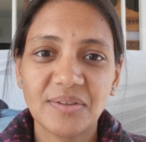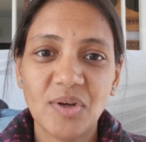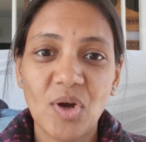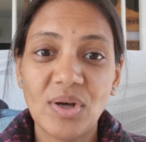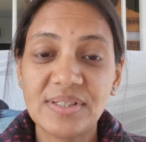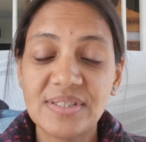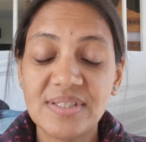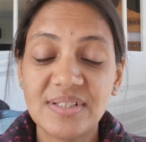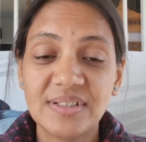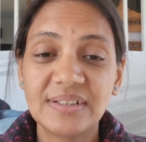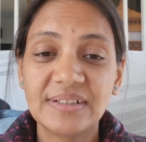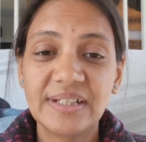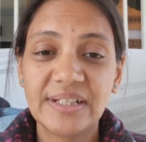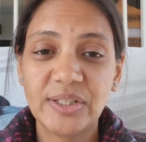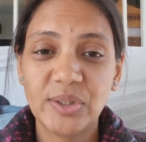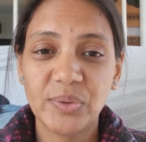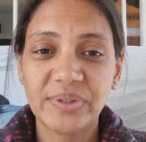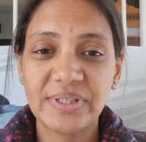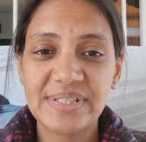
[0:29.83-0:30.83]

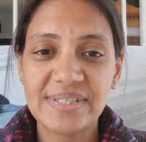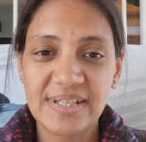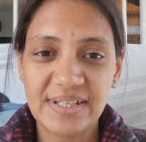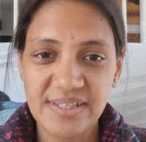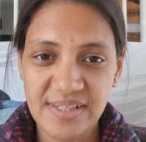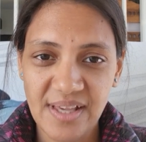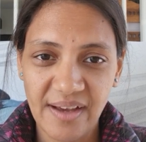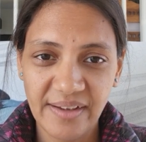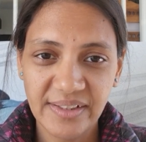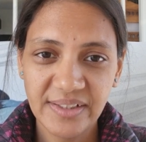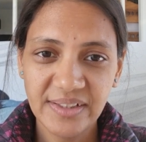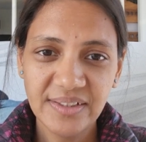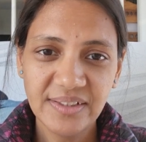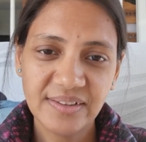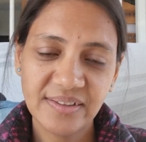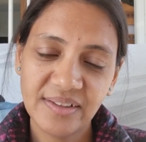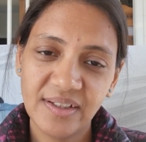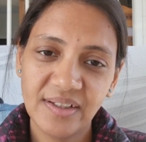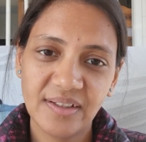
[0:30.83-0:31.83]
constantly notice
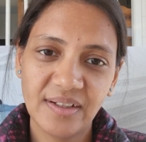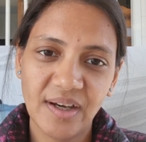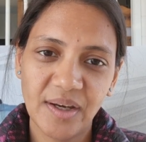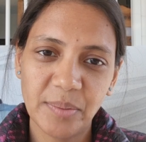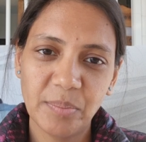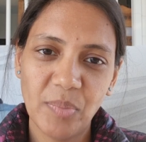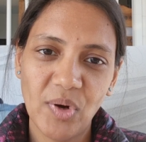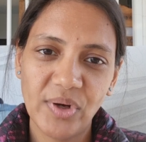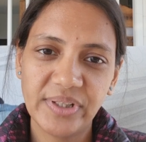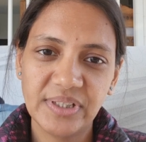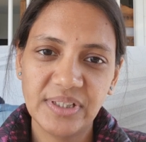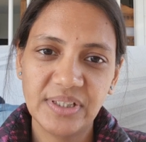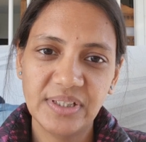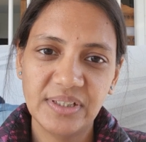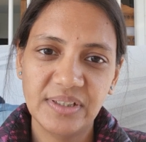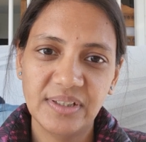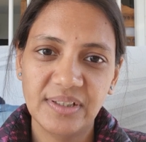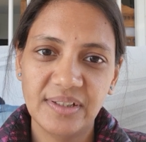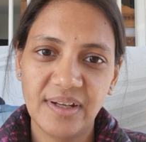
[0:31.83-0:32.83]
anxiety in our
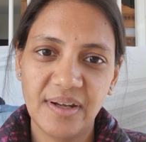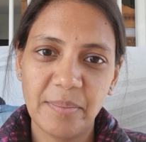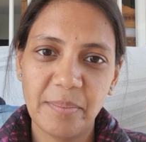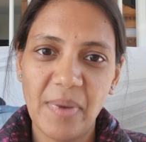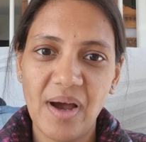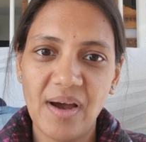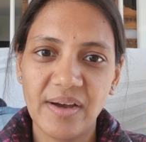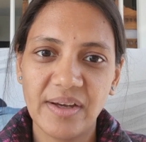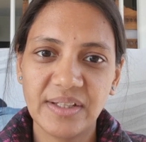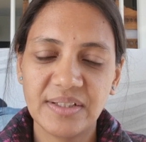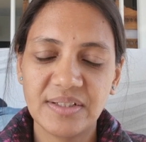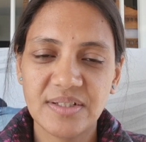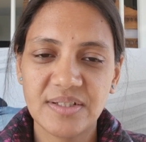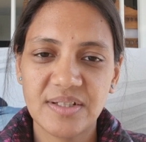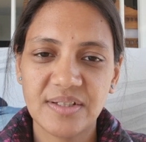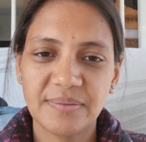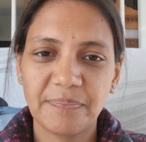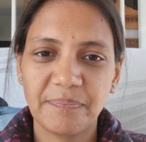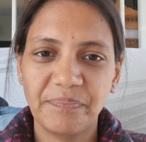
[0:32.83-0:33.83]
body, in our
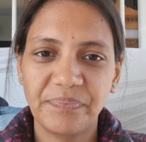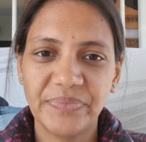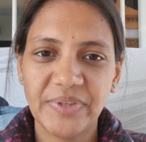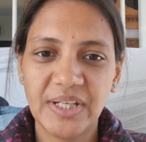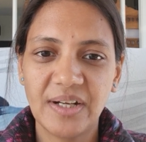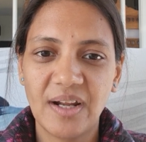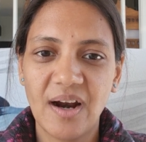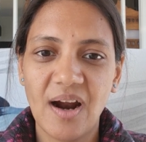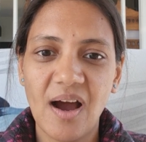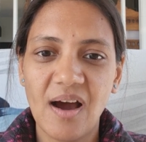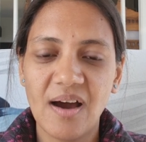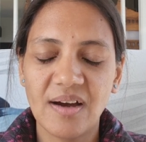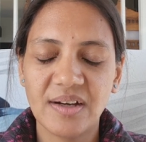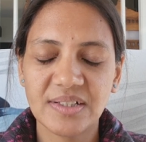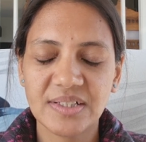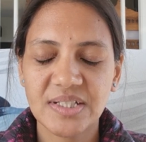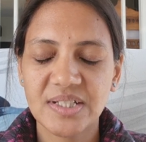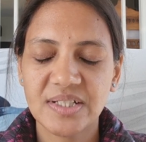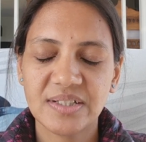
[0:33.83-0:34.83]
mind, in our
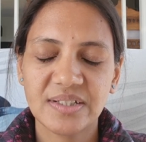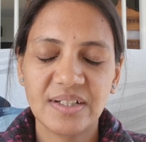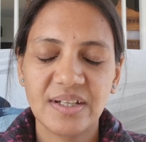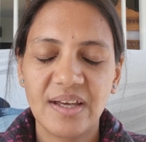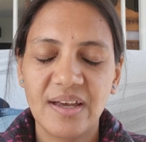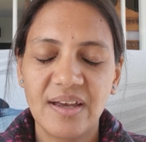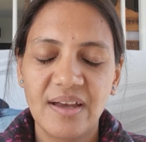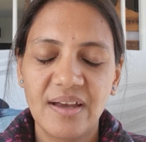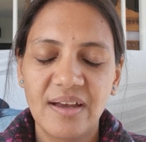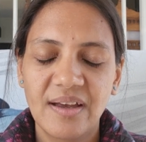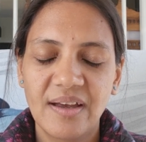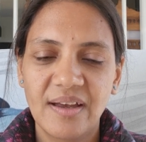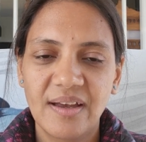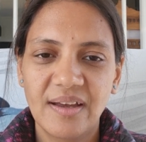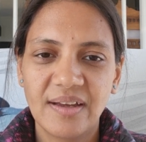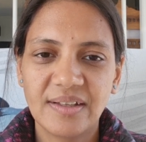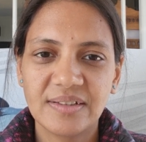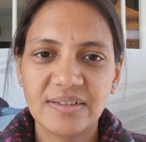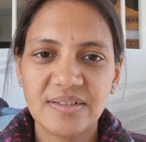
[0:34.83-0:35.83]
heart,
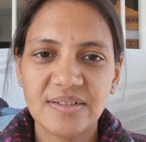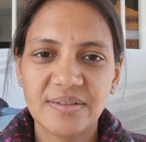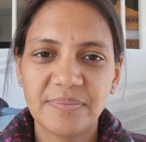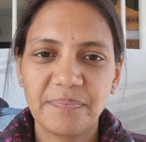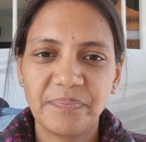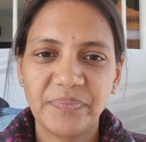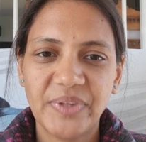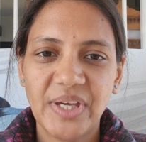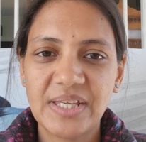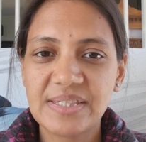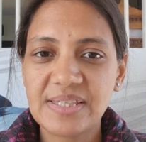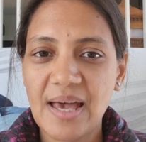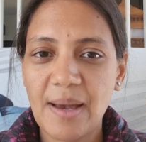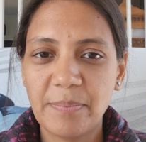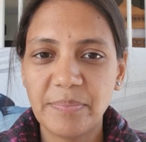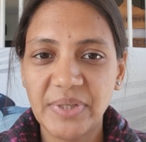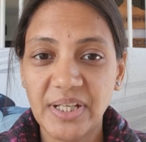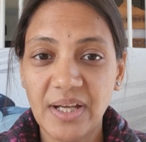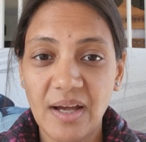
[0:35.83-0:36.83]
and things
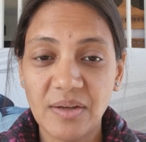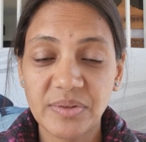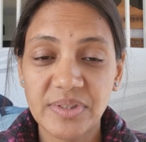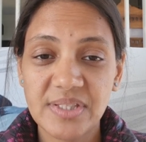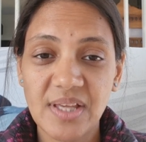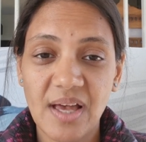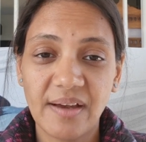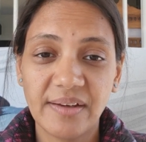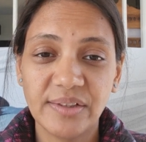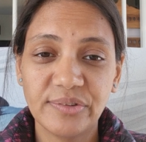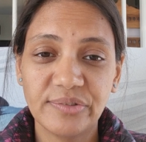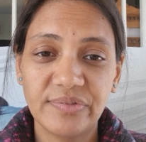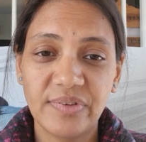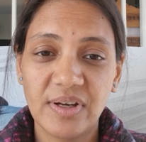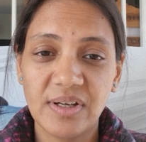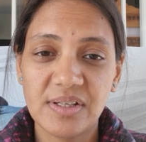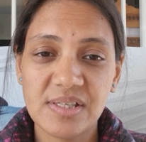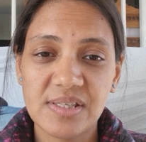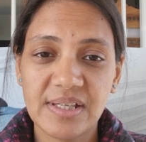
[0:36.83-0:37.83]
happening outside of
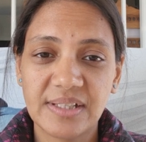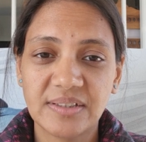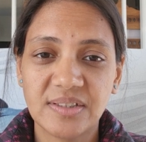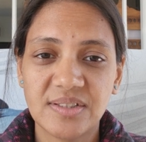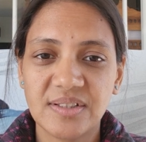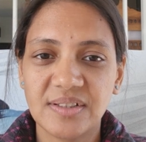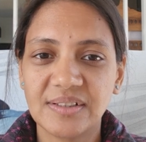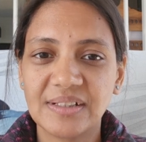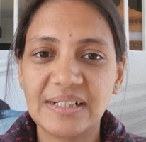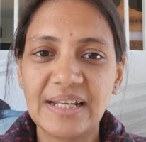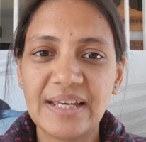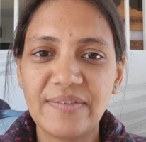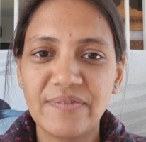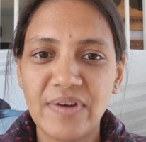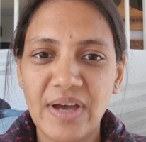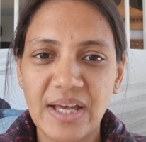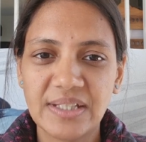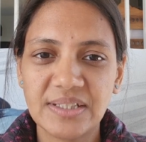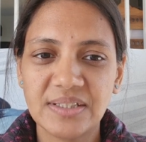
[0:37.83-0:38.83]
us, external
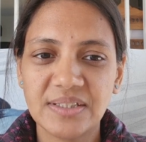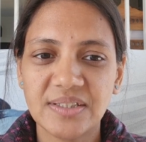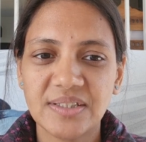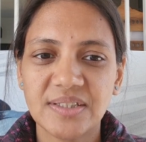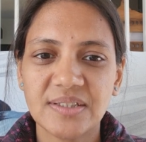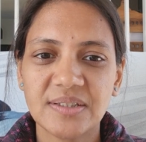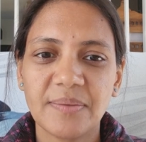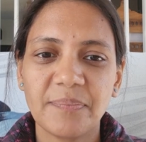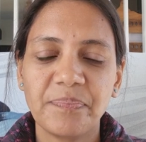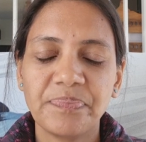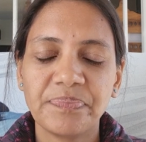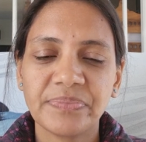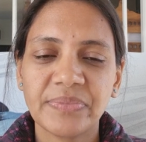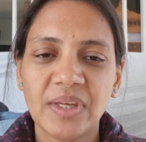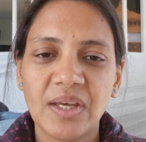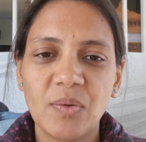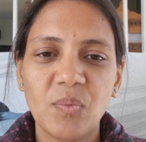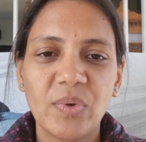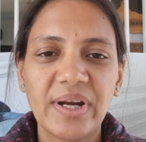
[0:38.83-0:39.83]
events,
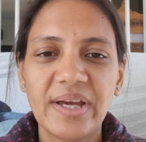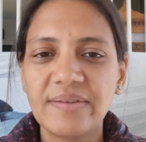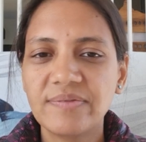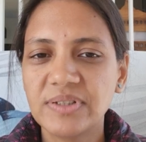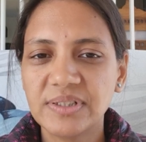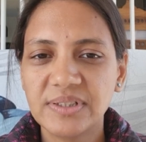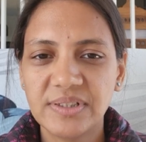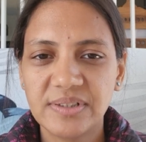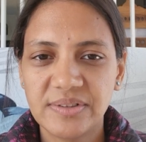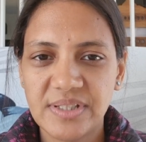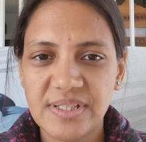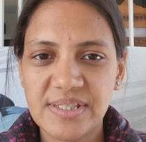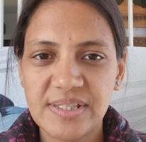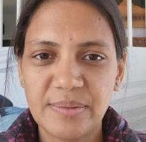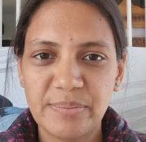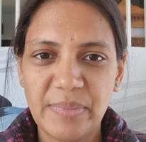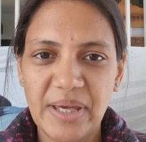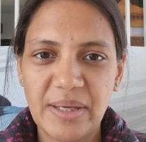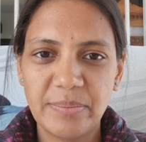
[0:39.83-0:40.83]
whatever the
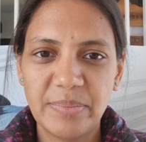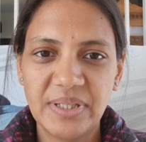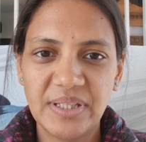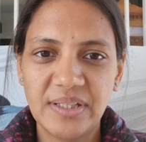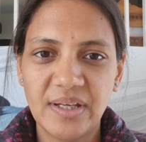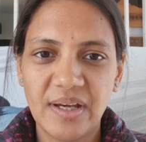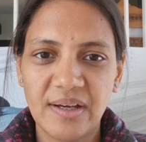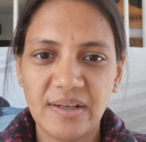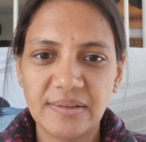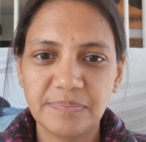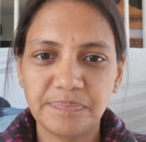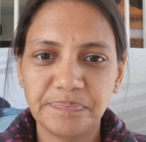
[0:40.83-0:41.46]
reason may be.